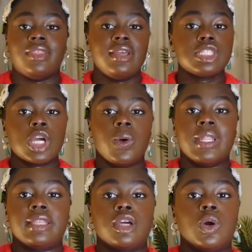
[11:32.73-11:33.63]
think to go with
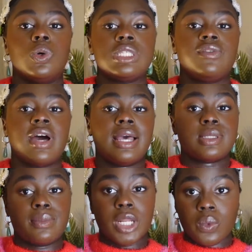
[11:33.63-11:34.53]
like the cozy
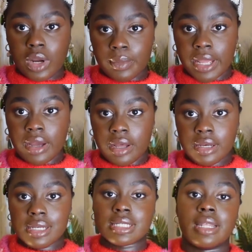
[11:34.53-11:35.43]
vibes, I'm gonna wear my
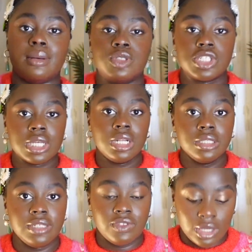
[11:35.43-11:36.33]
Uggs and I'm just gonna
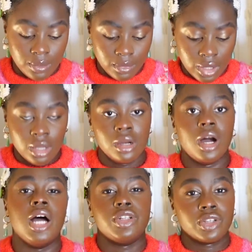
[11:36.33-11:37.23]
leave them
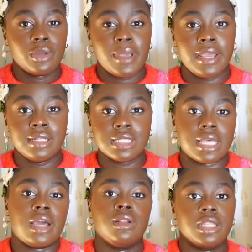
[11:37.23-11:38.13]
under the pants
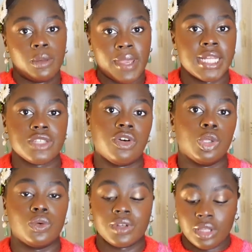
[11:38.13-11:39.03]
like I'll let the pants
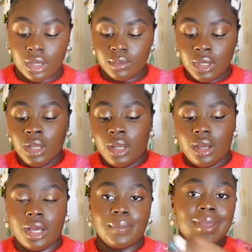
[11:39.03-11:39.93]
fall over them um,